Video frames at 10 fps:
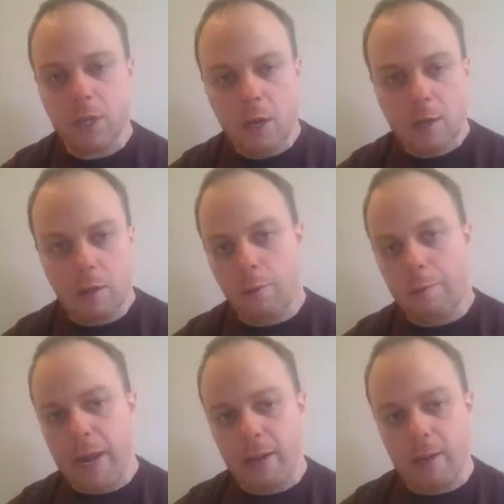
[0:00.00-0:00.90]
They were
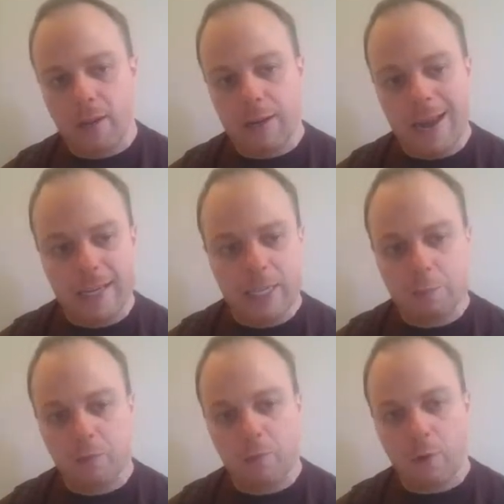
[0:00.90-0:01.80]
made in the 90s
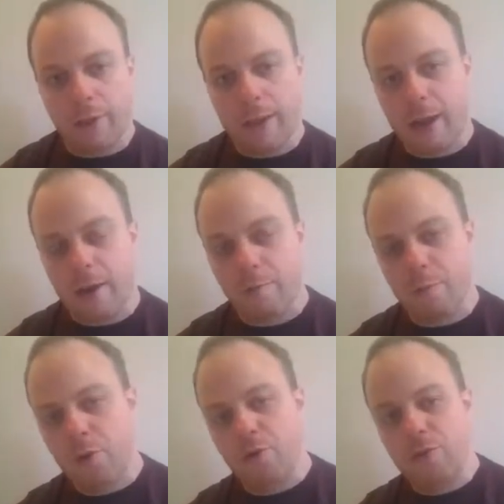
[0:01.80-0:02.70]
before they kind of
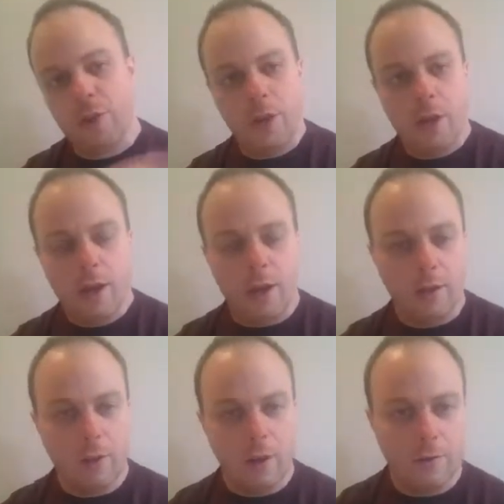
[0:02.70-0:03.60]
moved a
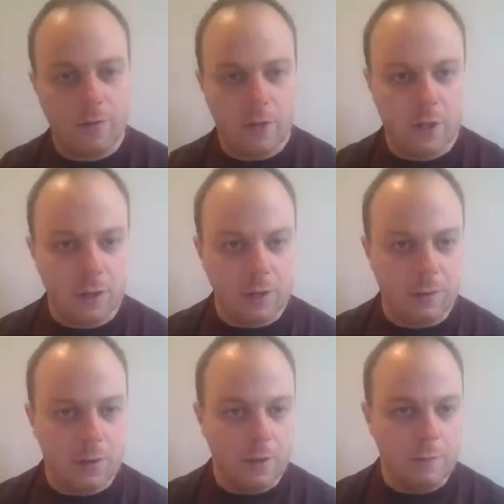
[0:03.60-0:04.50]
lot of
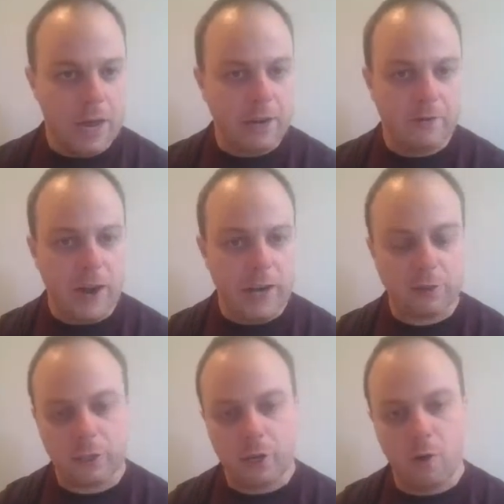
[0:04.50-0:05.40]
the
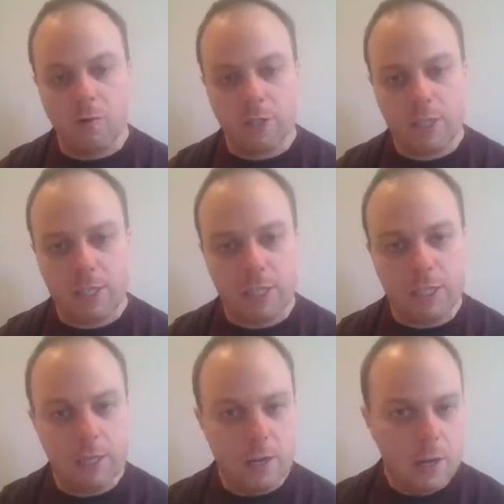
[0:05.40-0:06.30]
manufacturing overseas.